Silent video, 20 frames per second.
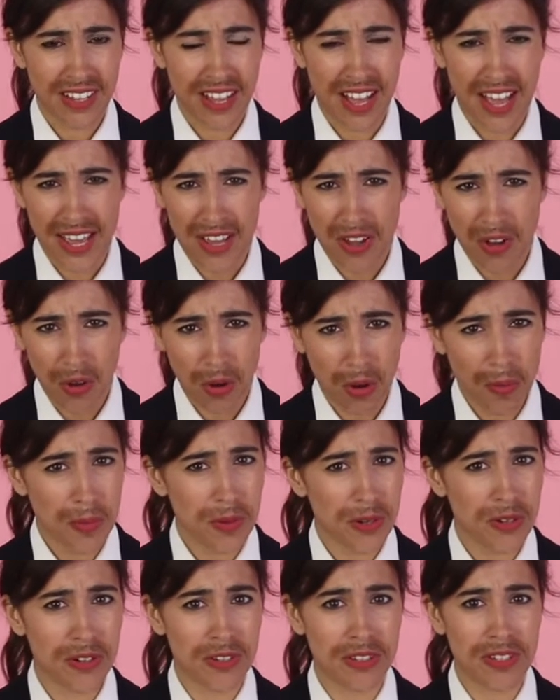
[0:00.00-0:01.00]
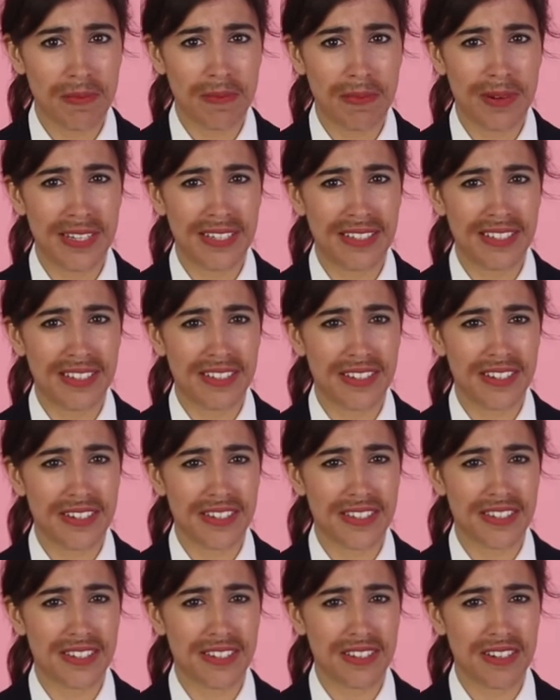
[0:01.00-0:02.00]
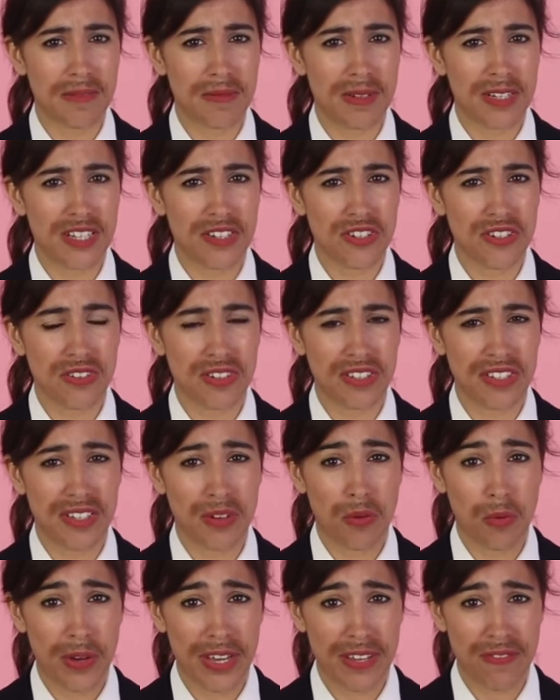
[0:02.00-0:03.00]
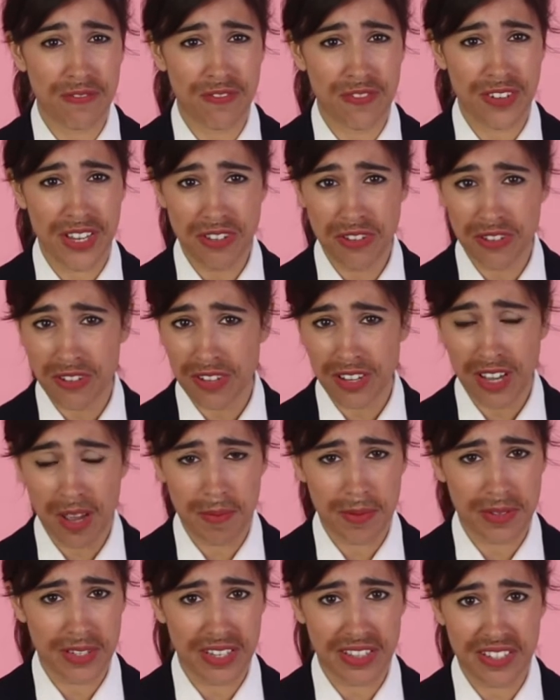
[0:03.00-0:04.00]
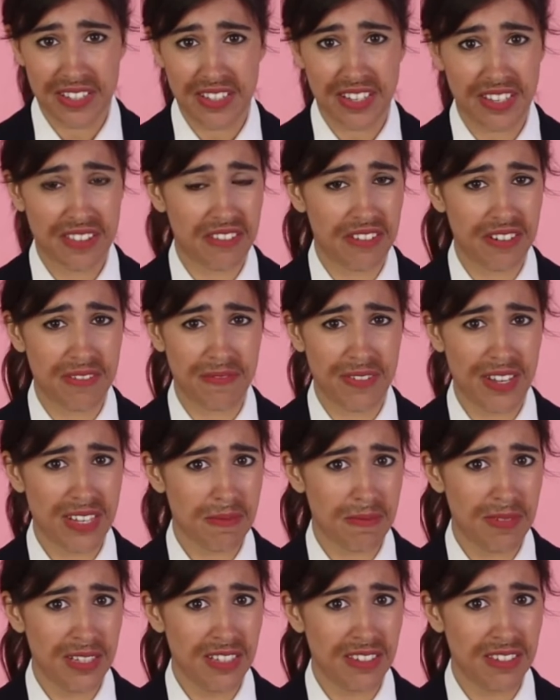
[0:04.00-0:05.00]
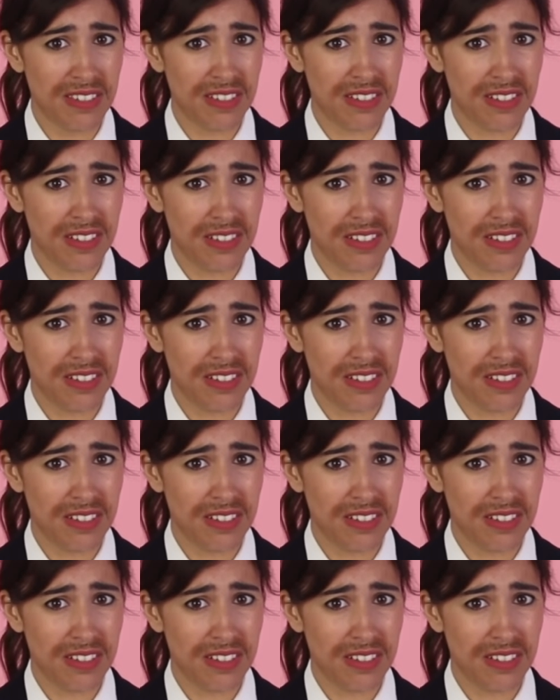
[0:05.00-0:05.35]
I hope you're not implying that there is discrimination in the way venture capital decide their investments.